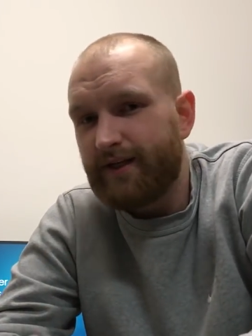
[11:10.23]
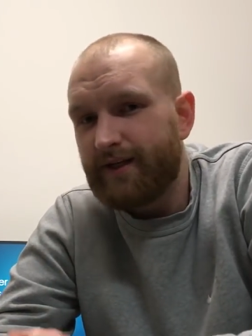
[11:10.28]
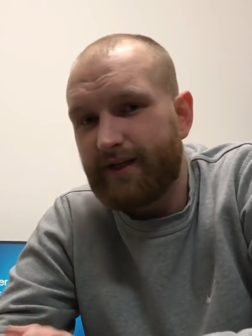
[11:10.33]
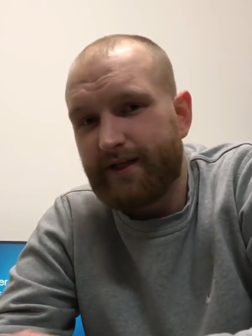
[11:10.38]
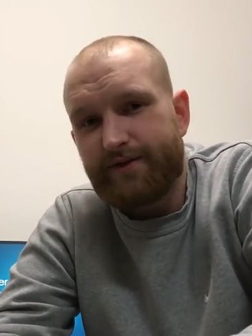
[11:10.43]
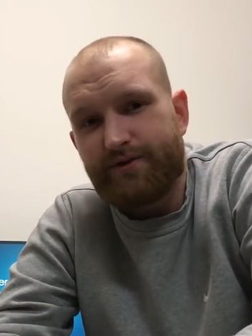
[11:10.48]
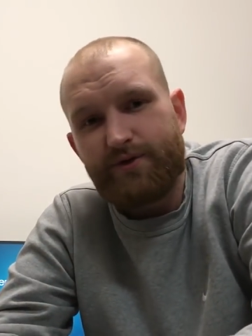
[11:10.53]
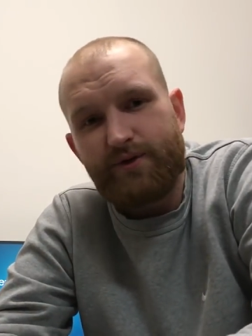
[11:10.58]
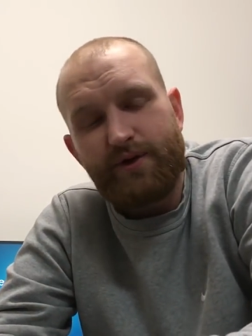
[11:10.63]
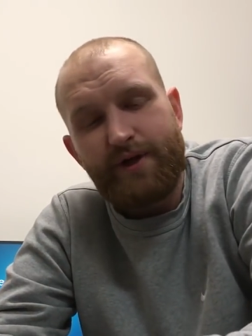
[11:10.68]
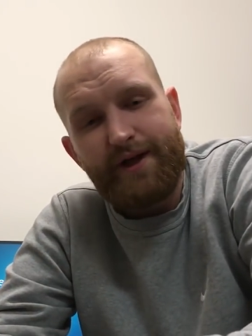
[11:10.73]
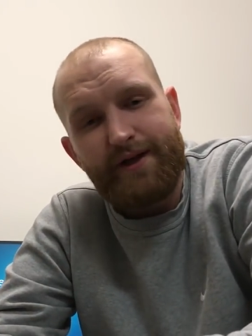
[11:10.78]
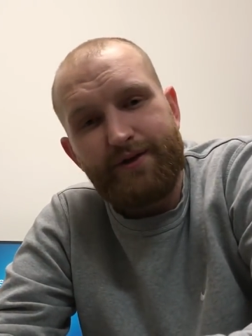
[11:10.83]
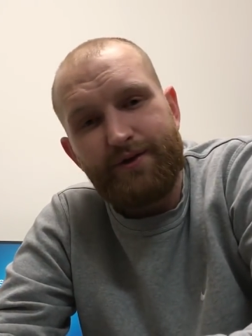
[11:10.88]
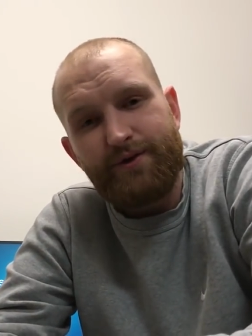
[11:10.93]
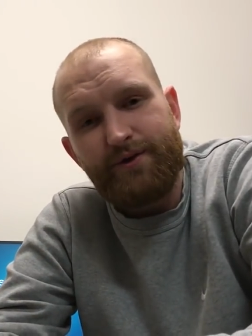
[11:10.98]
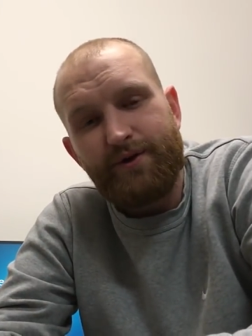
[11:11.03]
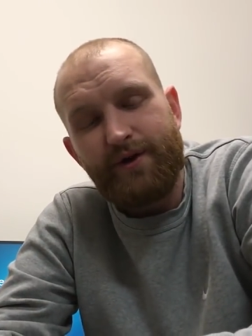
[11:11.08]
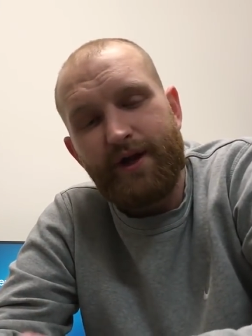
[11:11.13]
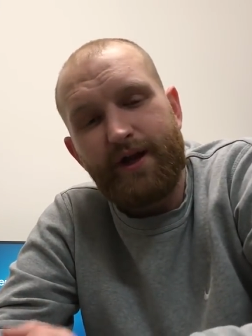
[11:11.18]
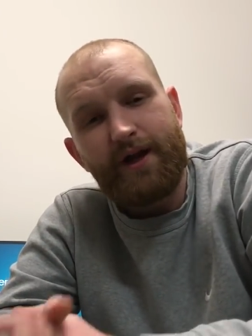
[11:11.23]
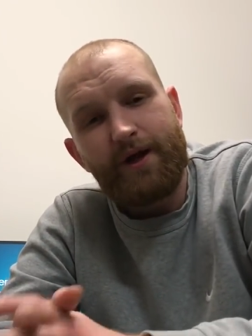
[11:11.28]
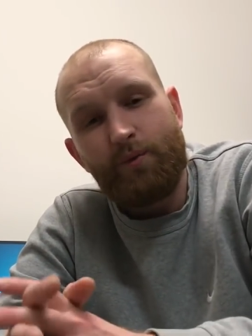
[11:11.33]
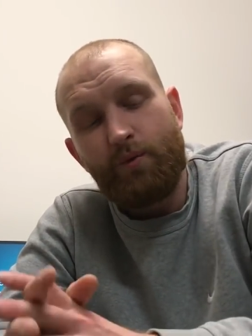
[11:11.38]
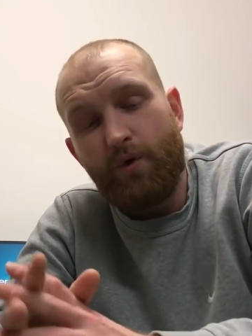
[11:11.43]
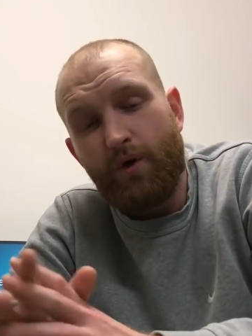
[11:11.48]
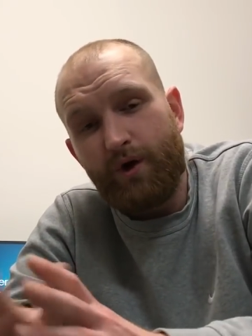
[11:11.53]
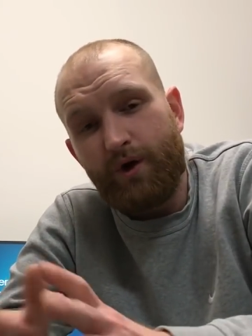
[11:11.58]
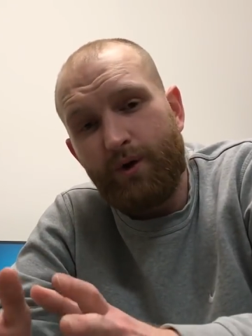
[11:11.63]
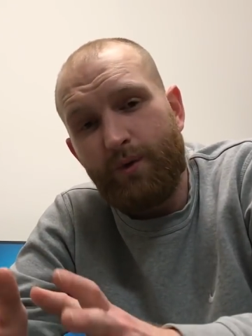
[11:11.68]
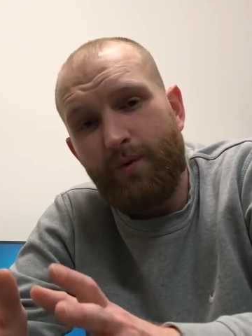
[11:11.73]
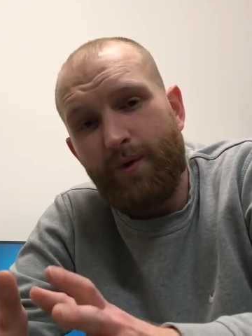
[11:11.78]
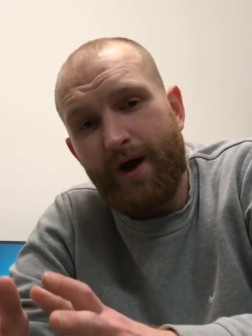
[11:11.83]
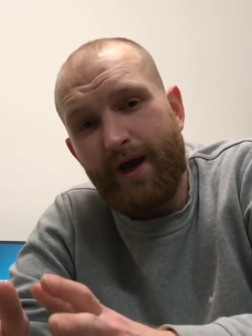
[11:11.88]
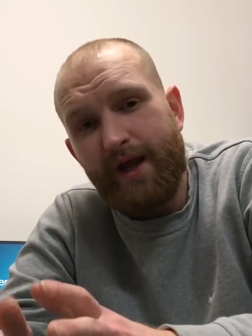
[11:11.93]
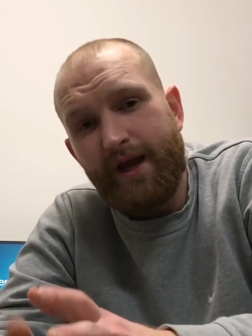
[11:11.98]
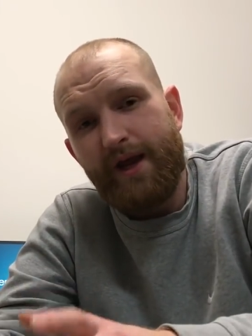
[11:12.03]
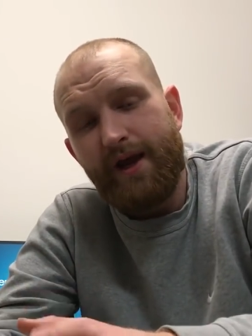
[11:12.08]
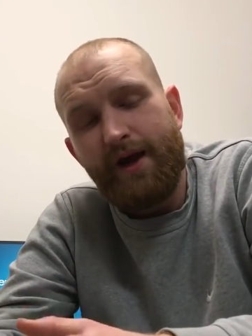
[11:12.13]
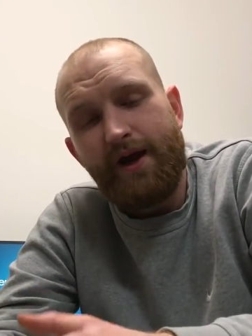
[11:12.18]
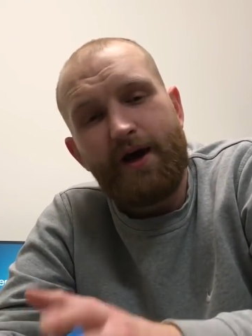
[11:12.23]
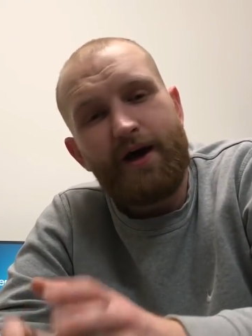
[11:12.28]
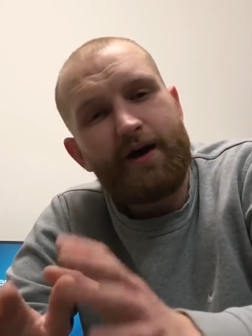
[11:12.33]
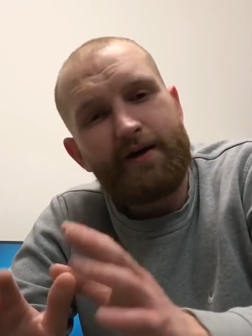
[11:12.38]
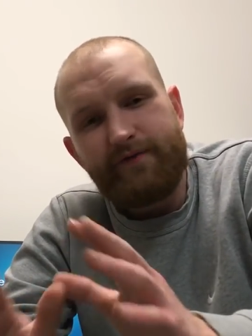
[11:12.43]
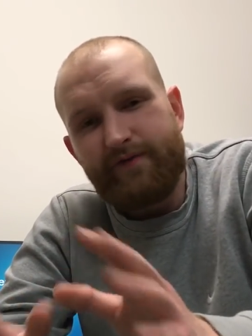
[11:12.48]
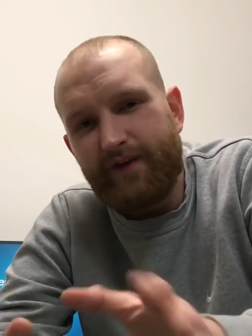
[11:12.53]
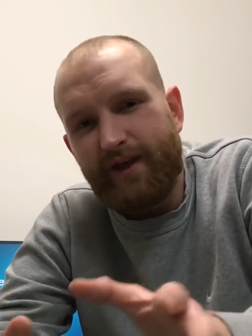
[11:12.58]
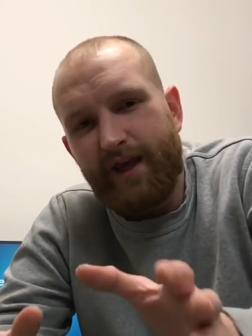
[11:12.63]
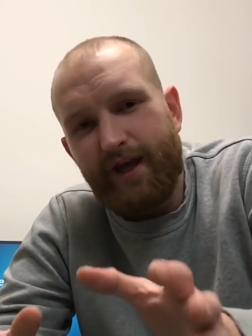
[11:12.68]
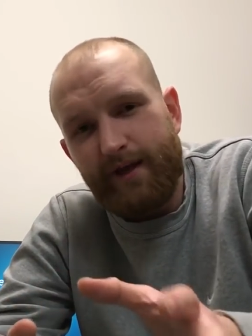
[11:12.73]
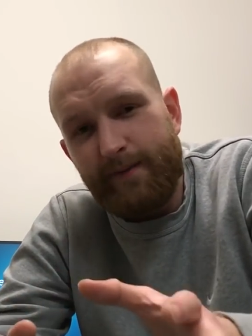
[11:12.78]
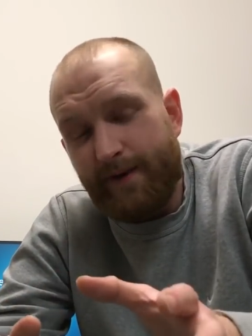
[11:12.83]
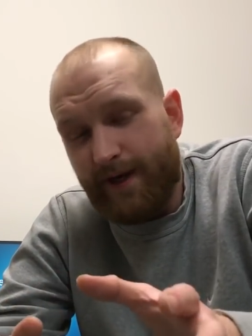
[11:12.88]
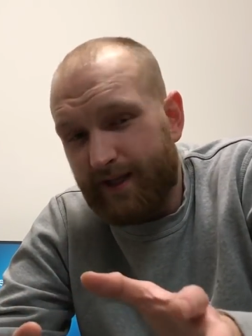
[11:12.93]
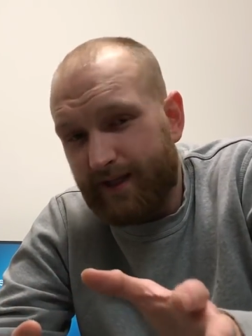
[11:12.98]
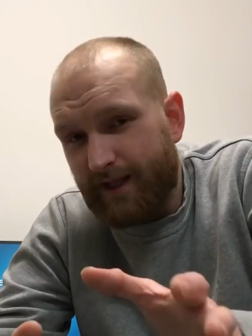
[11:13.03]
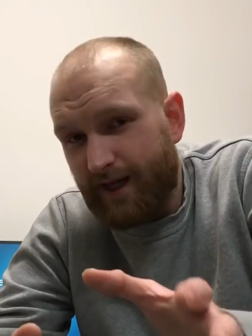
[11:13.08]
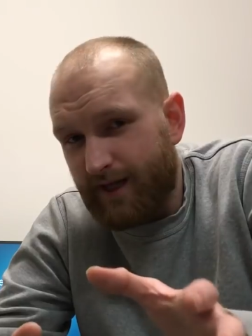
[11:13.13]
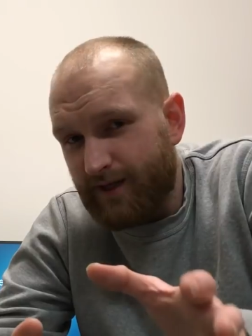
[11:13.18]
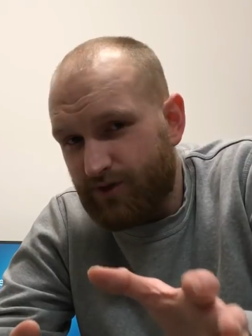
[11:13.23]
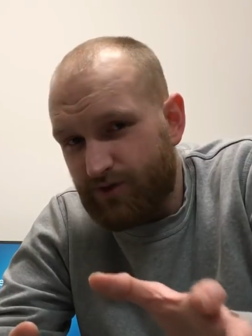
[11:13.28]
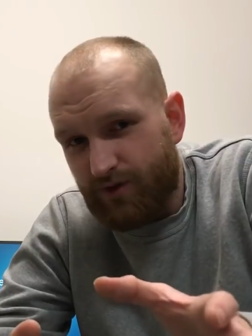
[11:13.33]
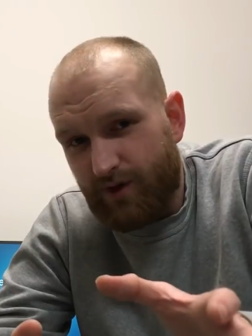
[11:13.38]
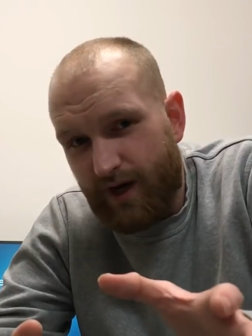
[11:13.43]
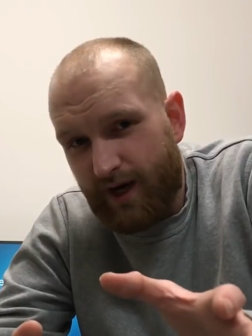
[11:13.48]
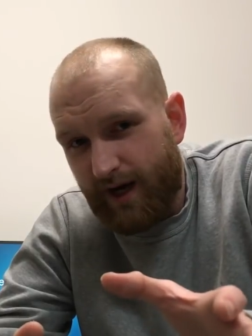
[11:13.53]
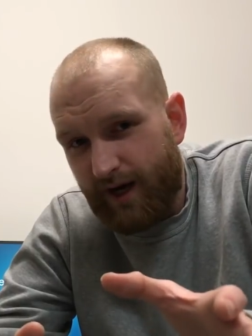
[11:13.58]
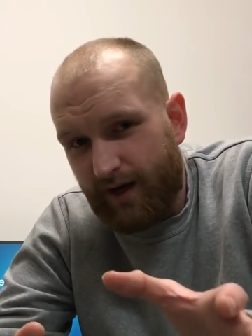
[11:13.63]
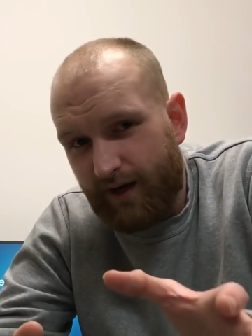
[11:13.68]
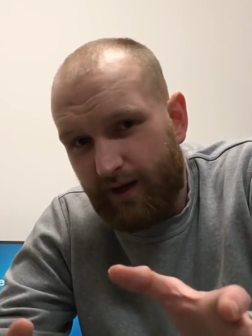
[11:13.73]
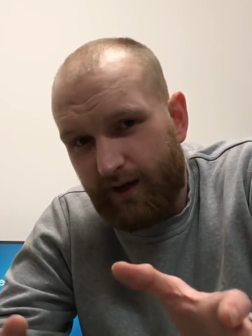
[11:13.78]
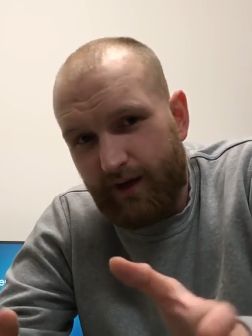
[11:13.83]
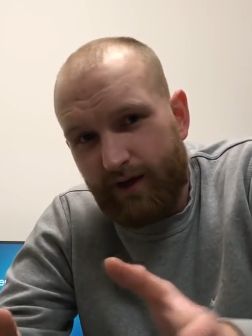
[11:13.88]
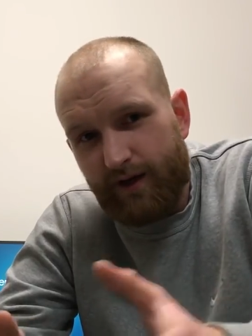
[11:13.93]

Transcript: That's all I do, and I walk away. I forget about that trade.